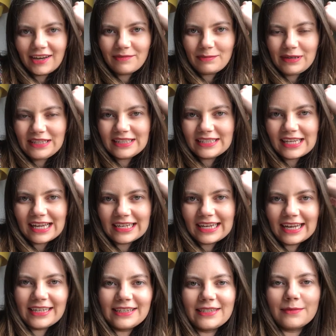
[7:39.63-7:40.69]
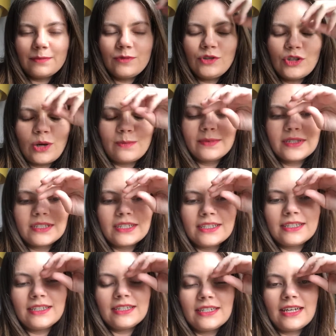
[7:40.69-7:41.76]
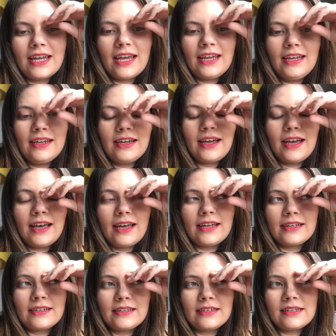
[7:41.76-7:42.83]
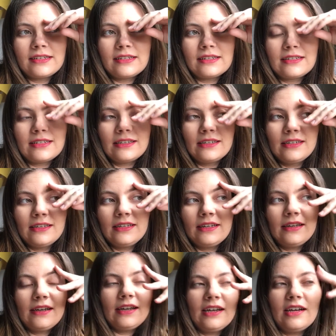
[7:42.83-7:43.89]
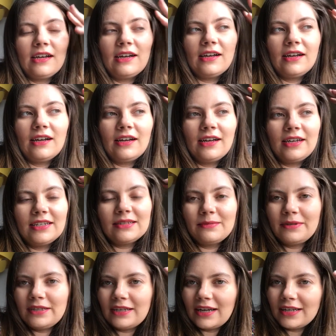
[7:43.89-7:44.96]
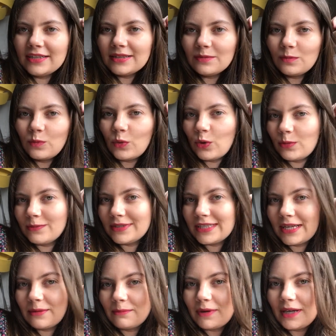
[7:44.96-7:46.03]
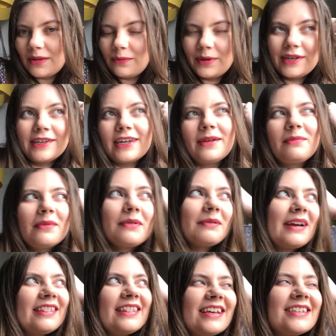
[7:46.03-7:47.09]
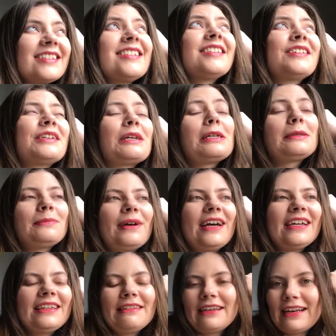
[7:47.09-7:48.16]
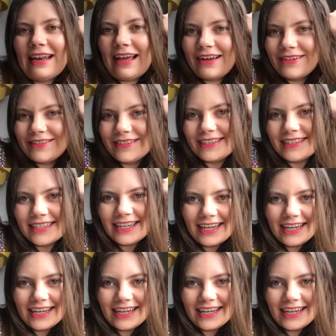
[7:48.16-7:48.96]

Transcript: I've been sat getting some jobs done today, and it's been nice and warm sitting by the window, but when that sun goes behind the clouds,